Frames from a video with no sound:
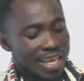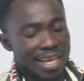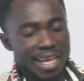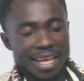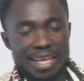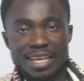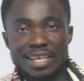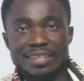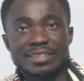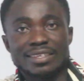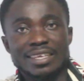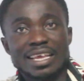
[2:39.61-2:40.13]

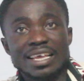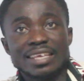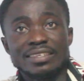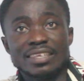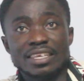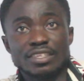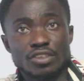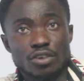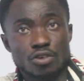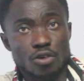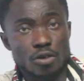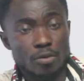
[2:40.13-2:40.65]
It is easy
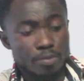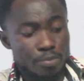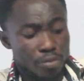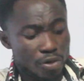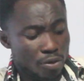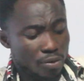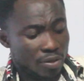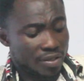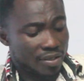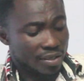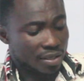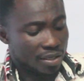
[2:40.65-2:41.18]
to
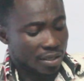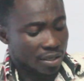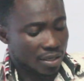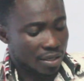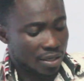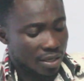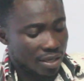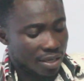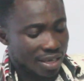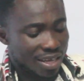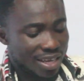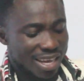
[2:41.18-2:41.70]
compute.
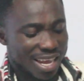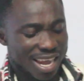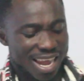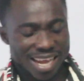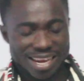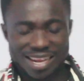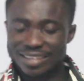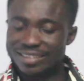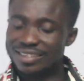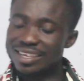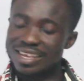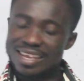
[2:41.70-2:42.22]

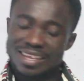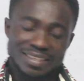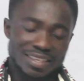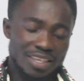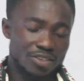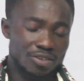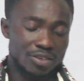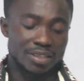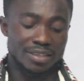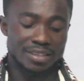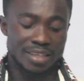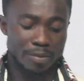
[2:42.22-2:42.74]
It is easy
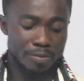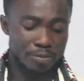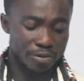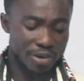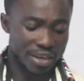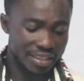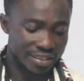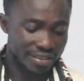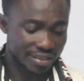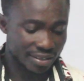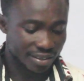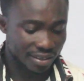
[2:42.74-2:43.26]
to
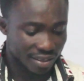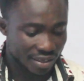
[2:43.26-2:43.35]
interpret.